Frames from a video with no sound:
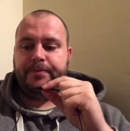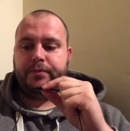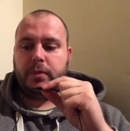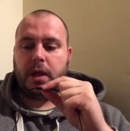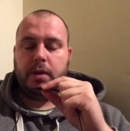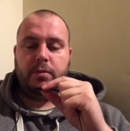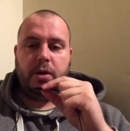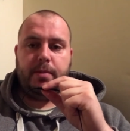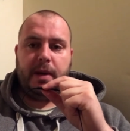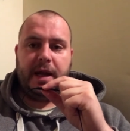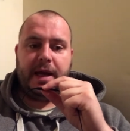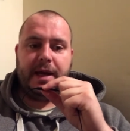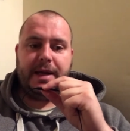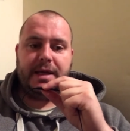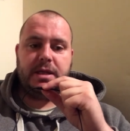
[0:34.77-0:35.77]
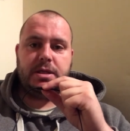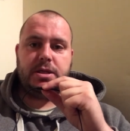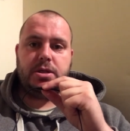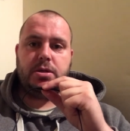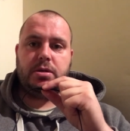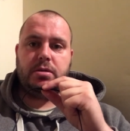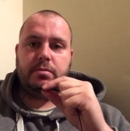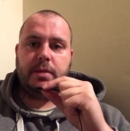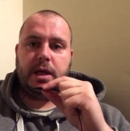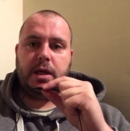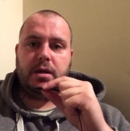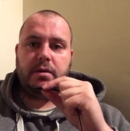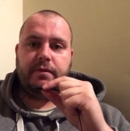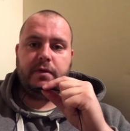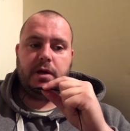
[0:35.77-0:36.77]
my plan is to make a
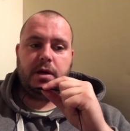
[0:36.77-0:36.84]
video